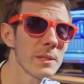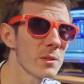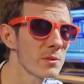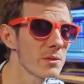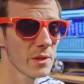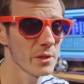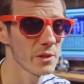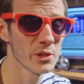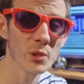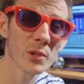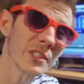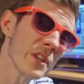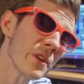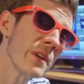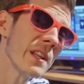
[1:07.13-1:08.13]
because the
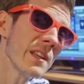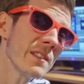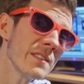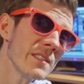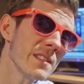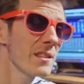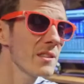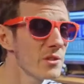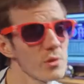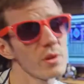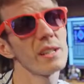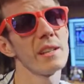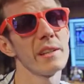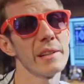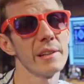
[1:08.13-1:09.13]
shorter it is, the
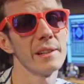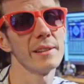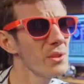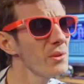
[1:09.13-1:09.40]
trickier.